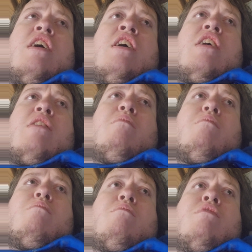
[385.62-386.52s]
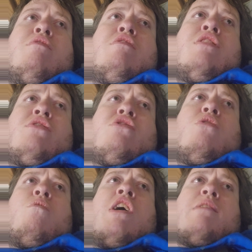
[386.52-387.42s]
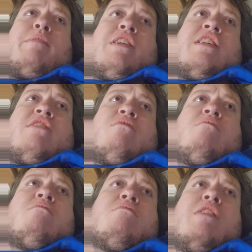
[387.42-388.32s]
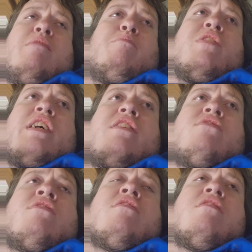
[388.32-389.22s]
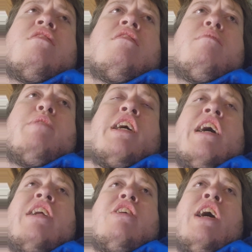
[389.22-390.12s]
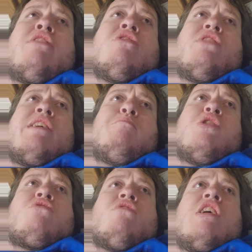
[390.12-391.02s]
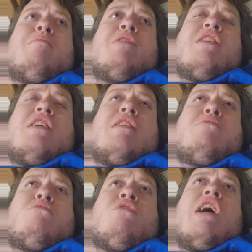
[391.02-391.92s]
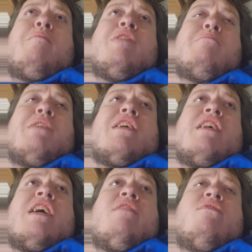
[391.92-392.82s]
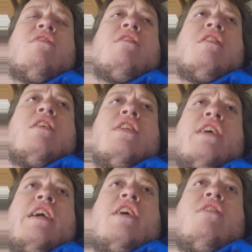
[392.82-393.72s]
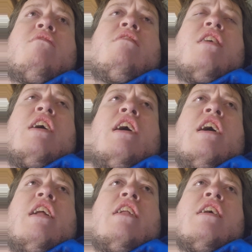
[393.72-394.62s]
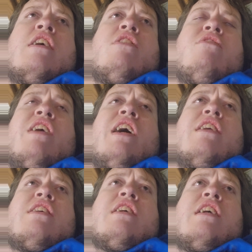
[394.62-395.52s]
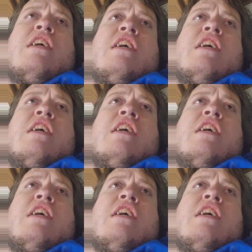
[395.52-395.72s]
um, just don't watch my channel, uh, please, because I I don't need more trauma trauma in my life. Thank you. And but honestly,